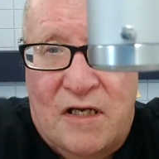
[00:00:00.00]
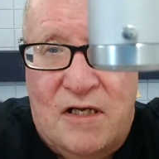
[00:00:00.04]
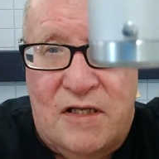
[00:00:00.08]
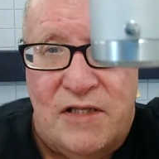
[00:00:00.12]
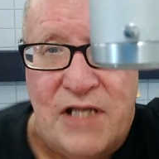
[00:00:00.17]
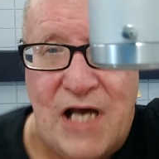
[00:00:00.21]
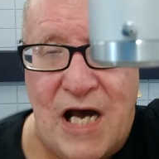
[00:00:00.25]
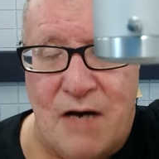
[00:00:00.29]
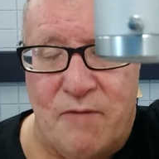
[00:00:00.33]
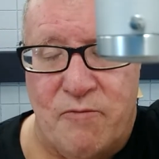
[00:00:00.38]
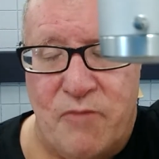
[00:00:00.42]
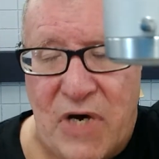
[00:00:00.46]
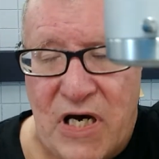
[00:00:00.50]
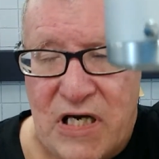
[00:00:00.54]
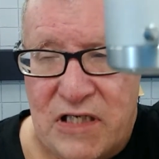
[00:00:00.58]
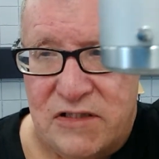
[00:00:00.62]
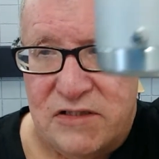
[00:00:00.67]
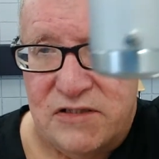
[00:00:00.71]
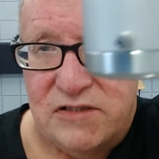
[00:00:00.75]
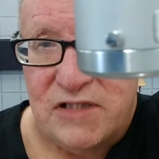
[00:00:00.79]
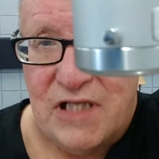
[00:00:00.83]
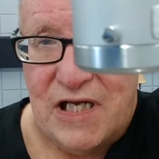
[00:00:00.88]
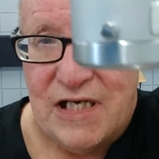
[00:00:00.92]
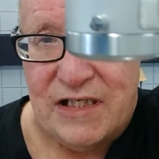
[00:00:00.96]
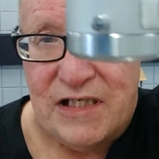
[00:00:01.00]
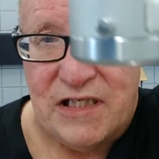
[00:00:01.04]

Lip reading: That button's like